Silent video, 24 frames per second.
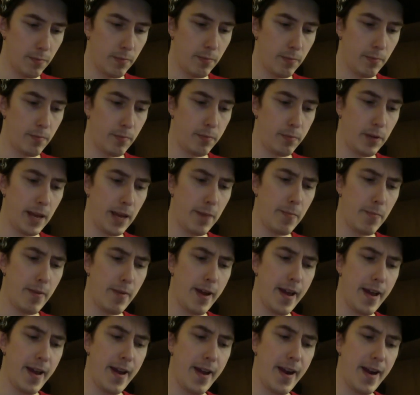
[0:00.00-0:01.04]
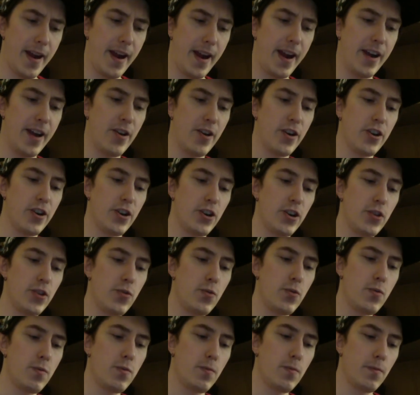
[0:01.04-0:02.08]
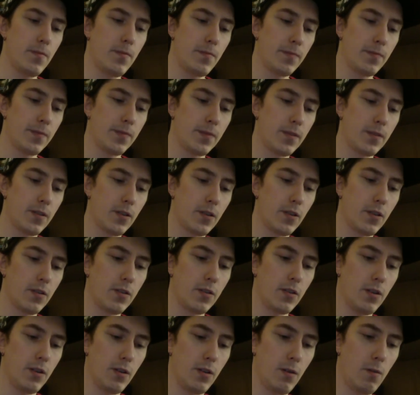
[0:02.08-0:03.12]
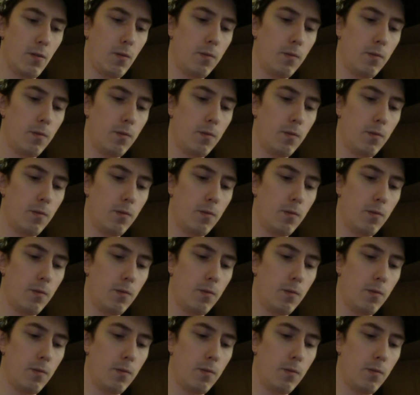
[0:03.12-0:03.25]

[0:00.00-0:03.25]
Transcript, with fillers: played by Aaron Yu, yo,